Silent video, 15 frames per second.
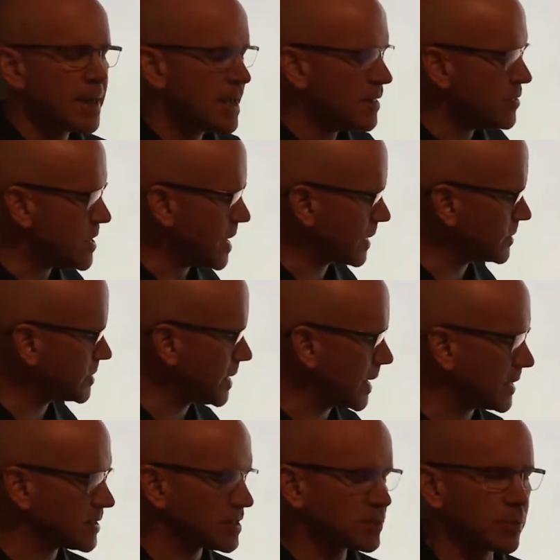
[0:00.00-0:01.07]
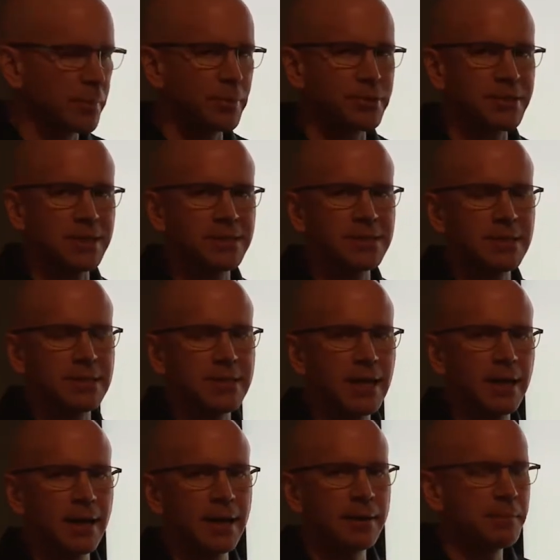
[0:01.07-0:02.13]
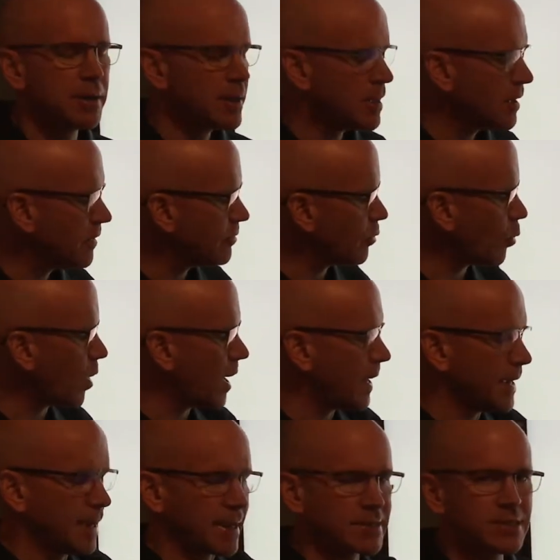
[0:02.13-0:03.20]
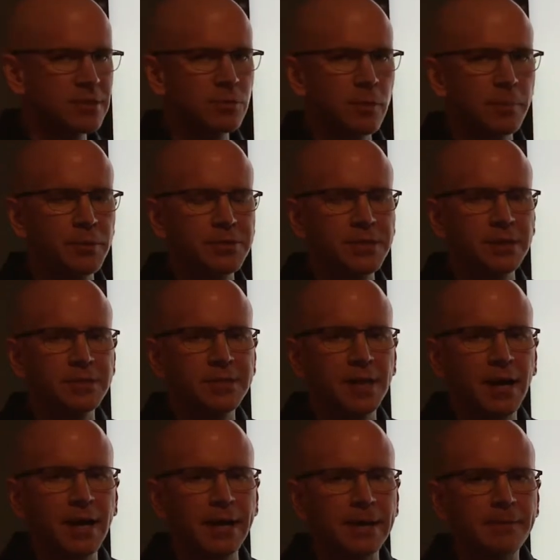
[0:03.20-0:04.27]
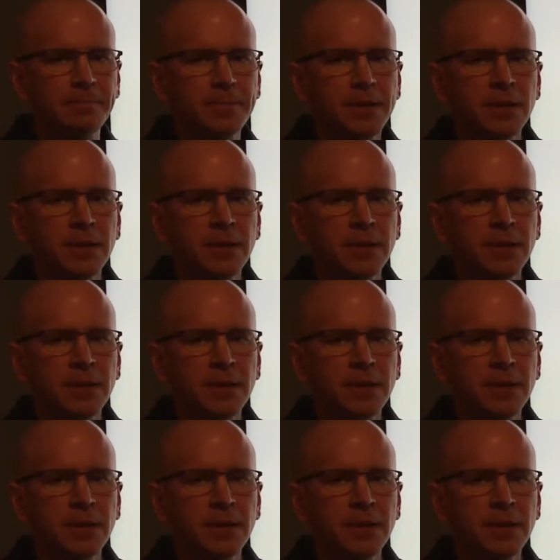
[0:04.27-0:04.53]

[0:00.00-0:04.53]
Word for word: The x-axis represents the time, the y-axis represents the height.